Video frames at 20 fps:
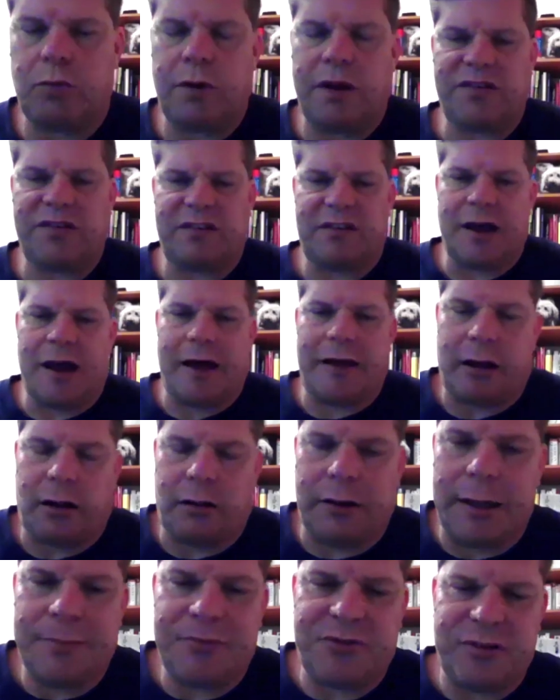We got a
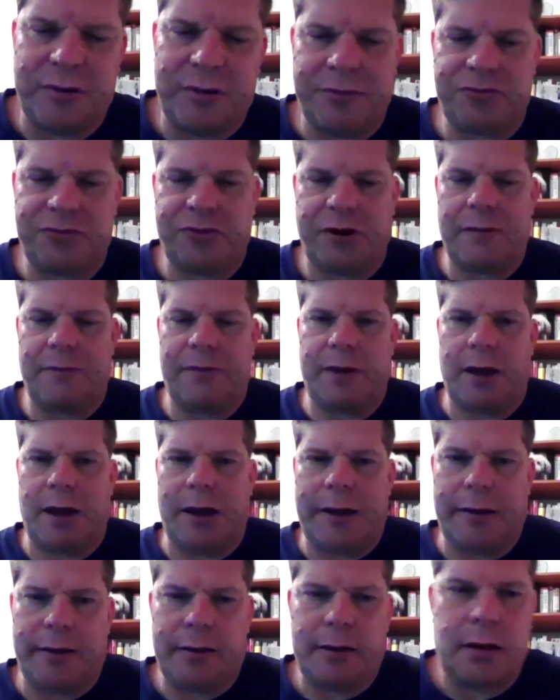glimpse of
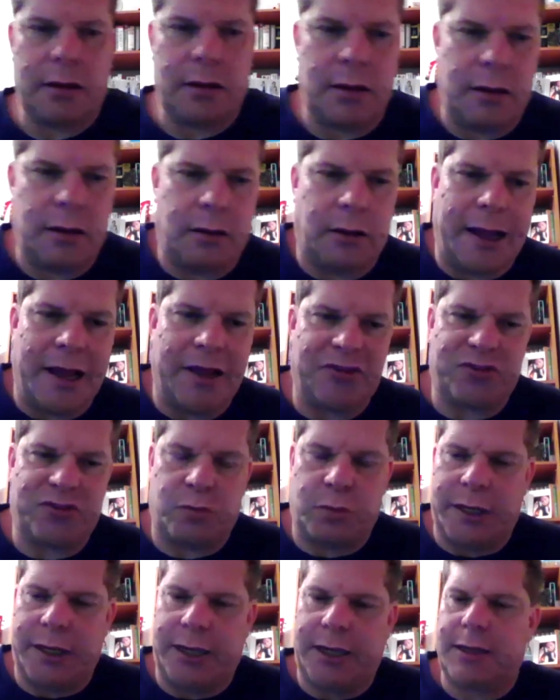Trevion last
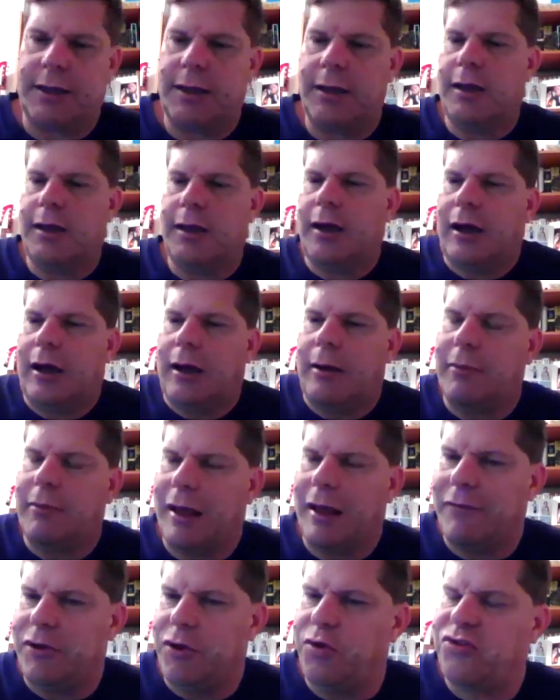week.
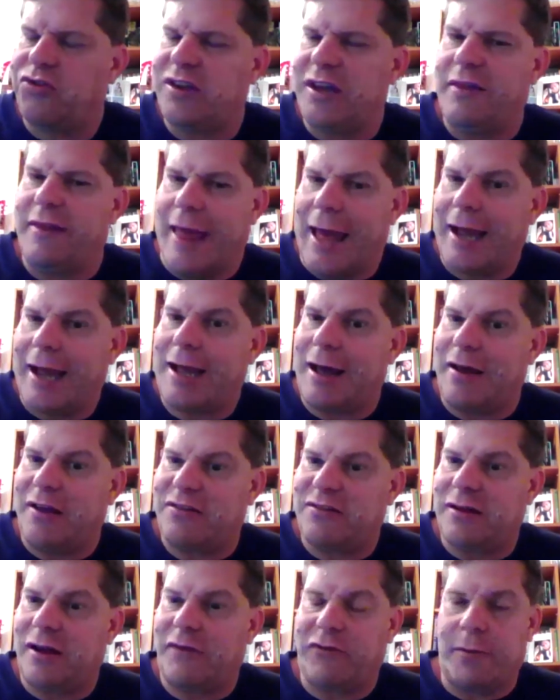Have you seen that kind
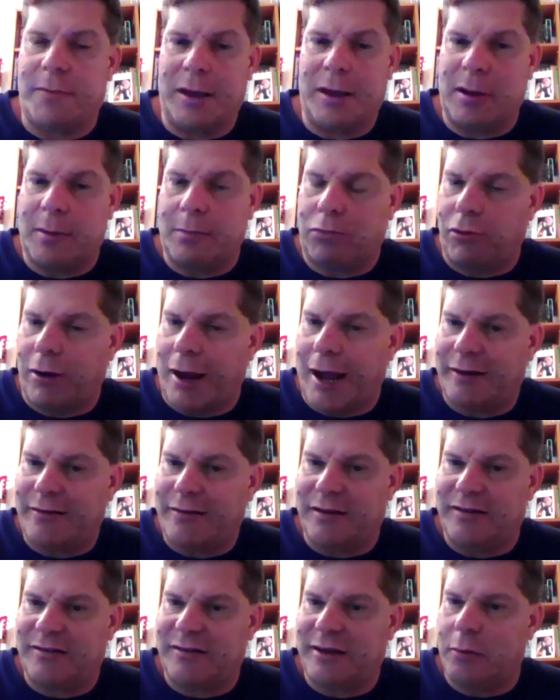of stuff from him in
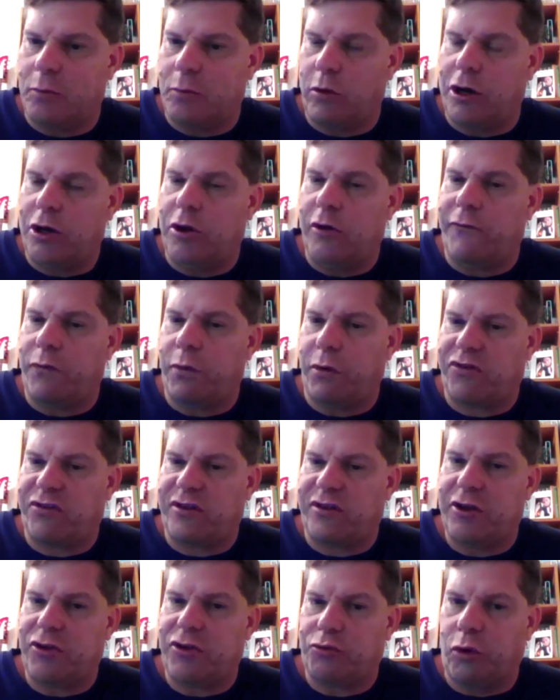practice? And what do you
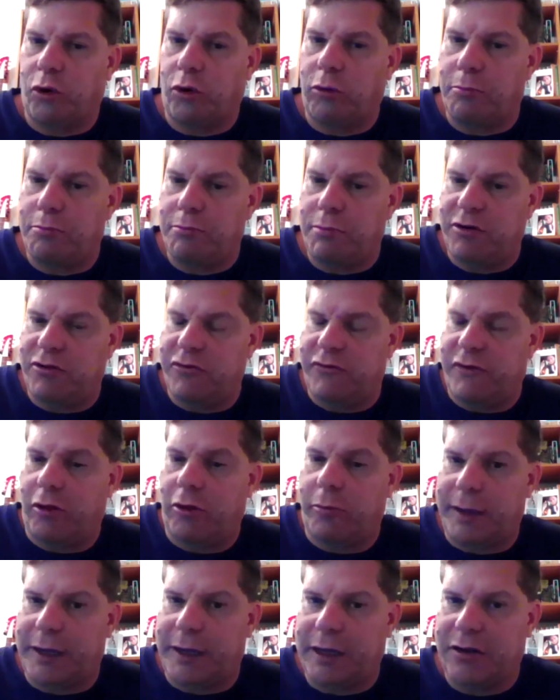foresee his role
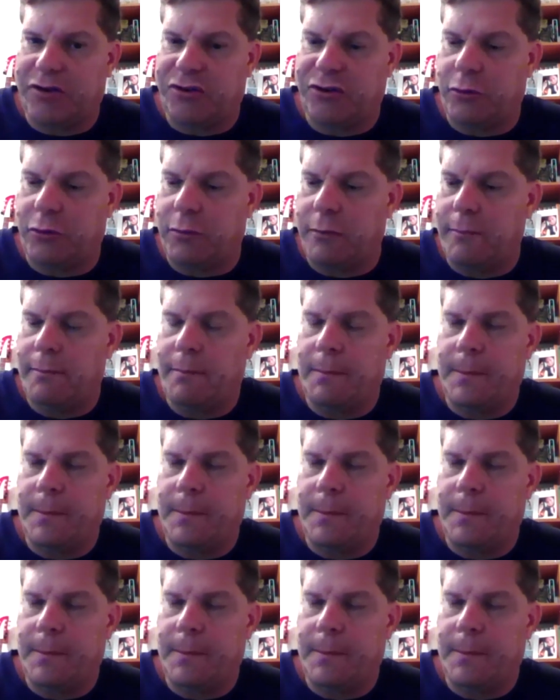developing into?